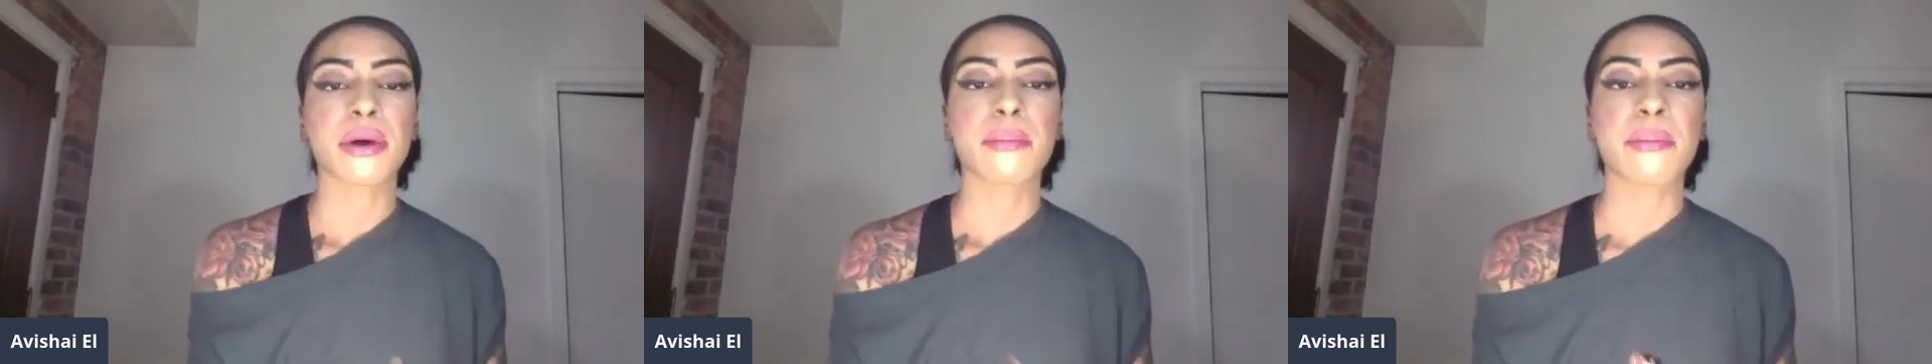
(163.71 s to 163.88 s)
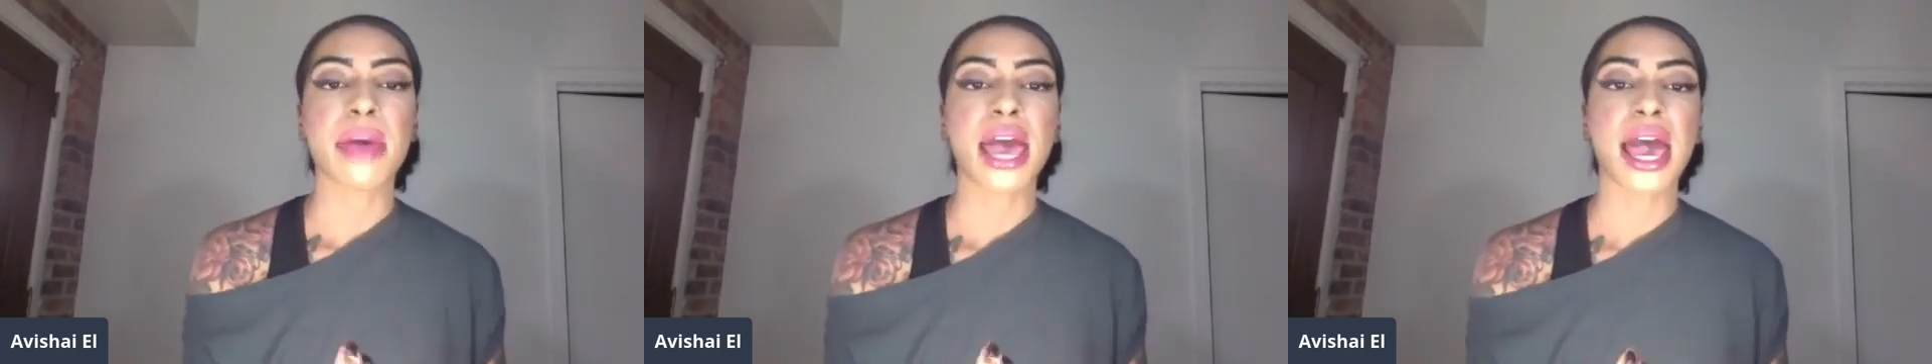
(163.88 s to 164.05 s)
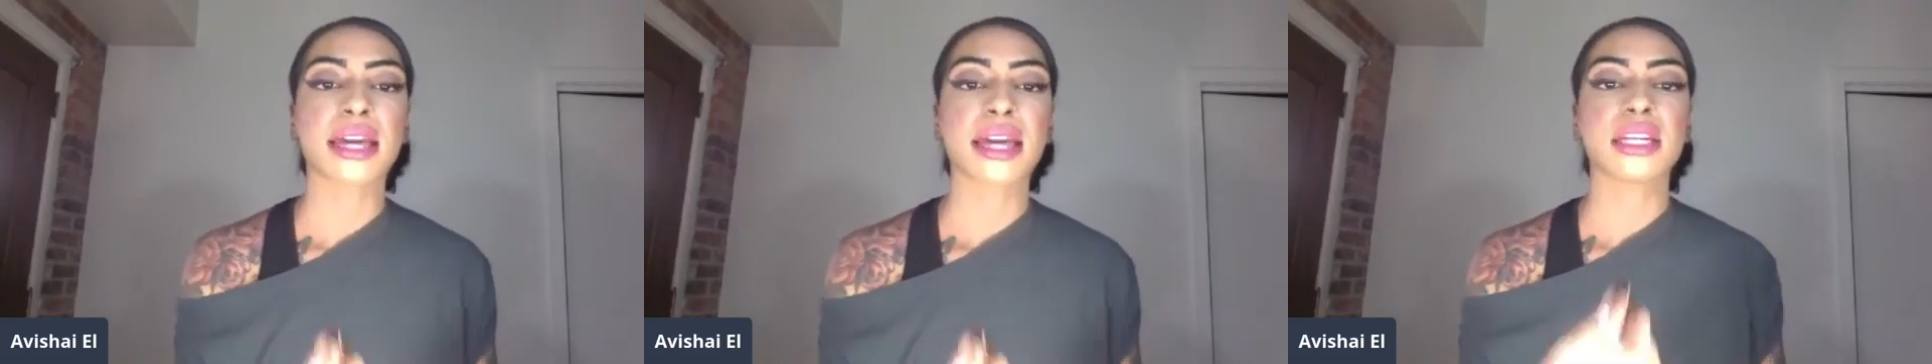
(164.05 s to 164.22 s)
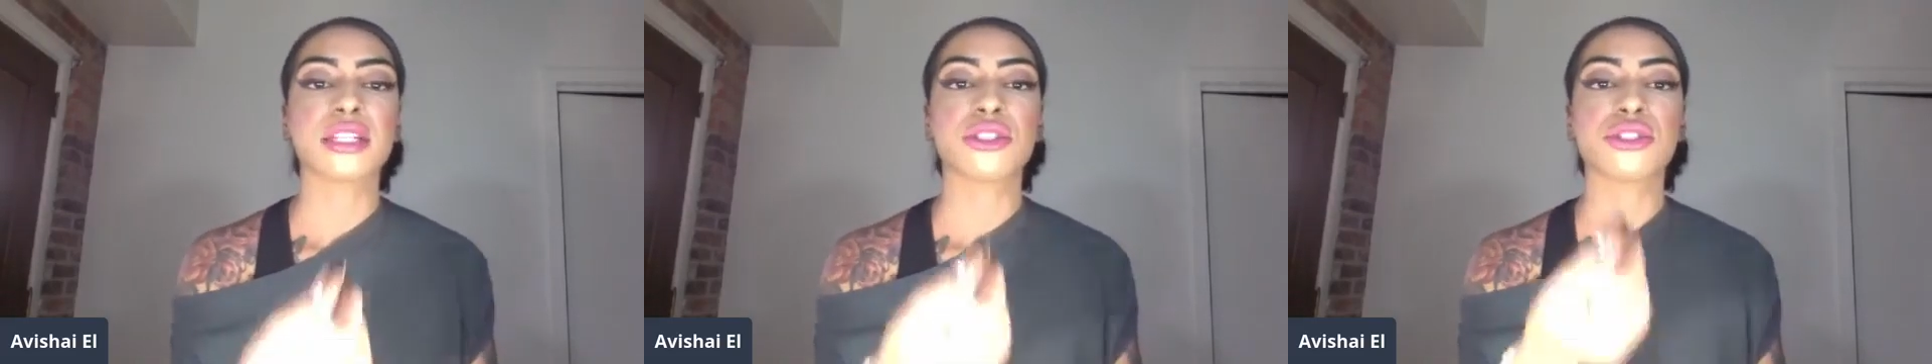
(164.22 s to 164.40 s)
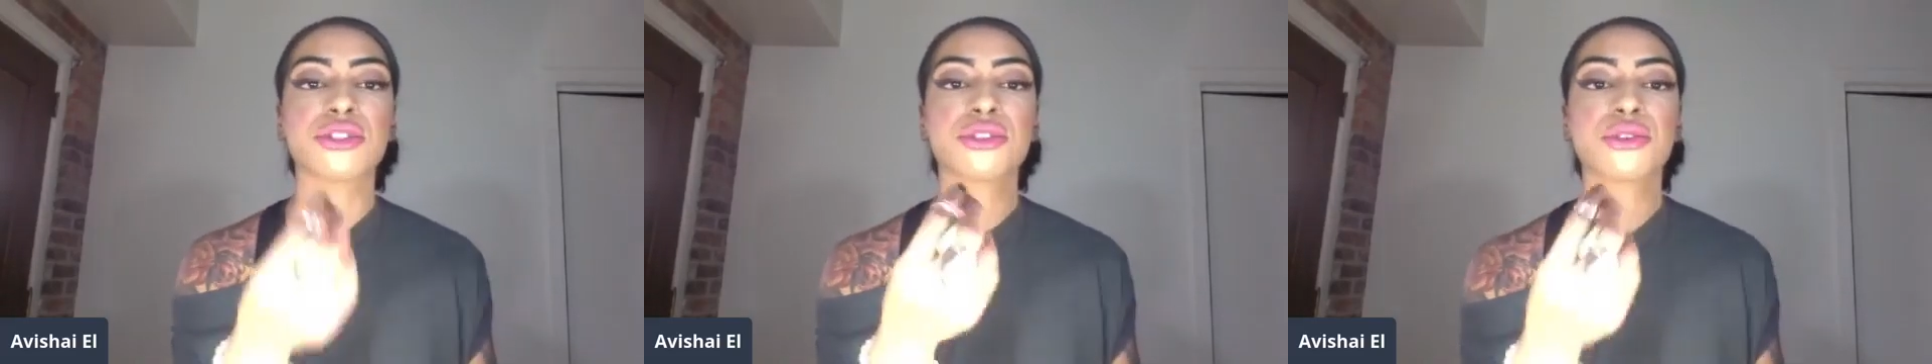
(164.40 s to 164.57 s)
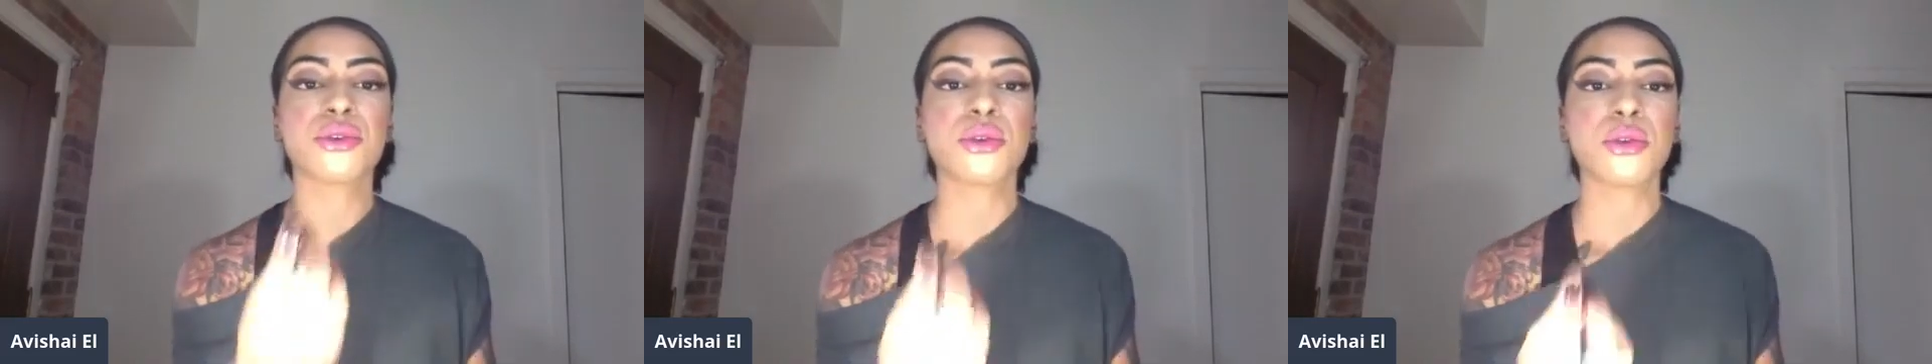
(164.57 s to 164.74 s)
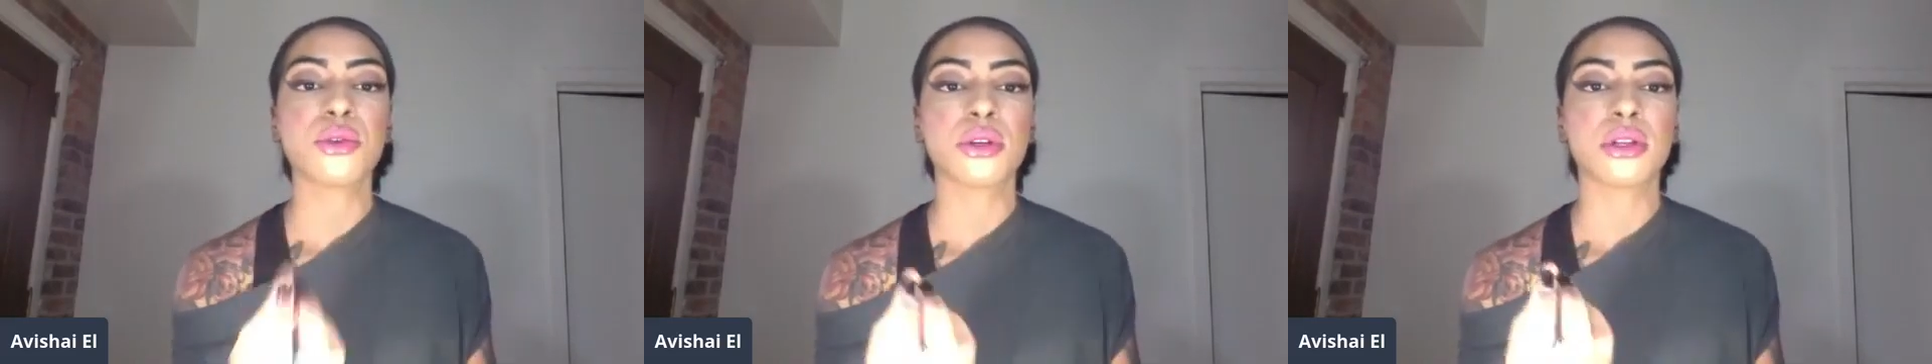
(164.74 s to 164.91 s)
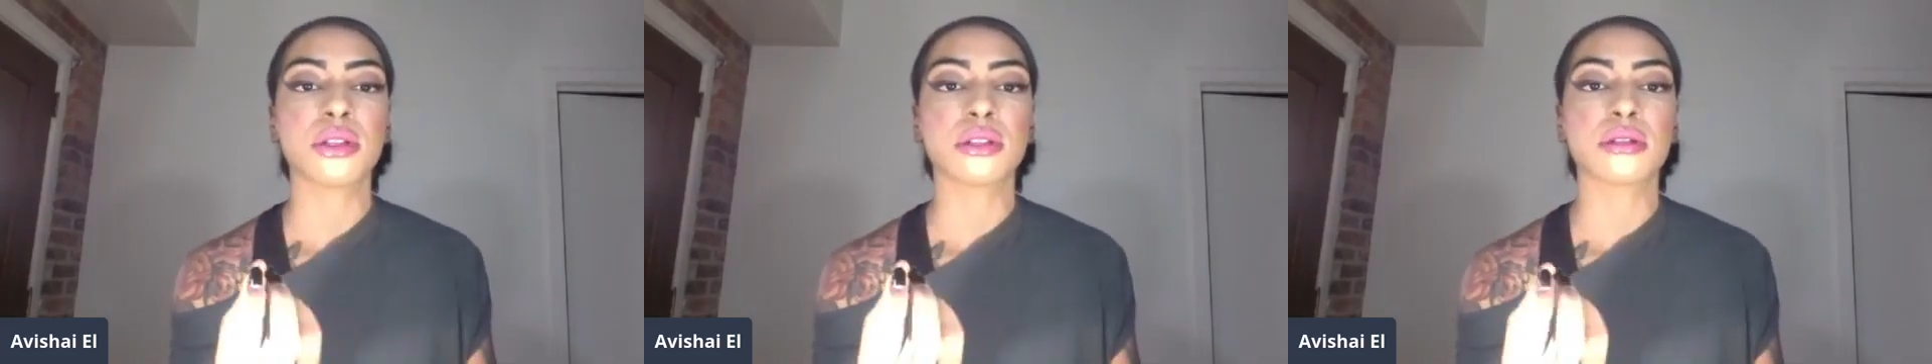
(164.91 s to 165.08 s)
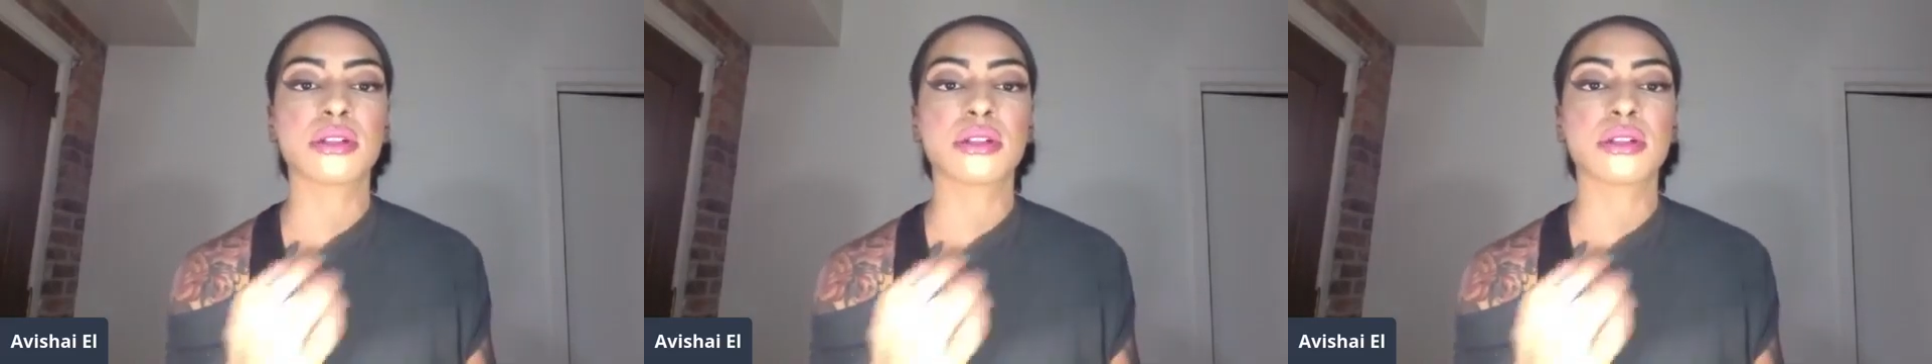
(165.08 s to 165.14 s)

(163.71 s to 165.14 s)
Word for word: back in school,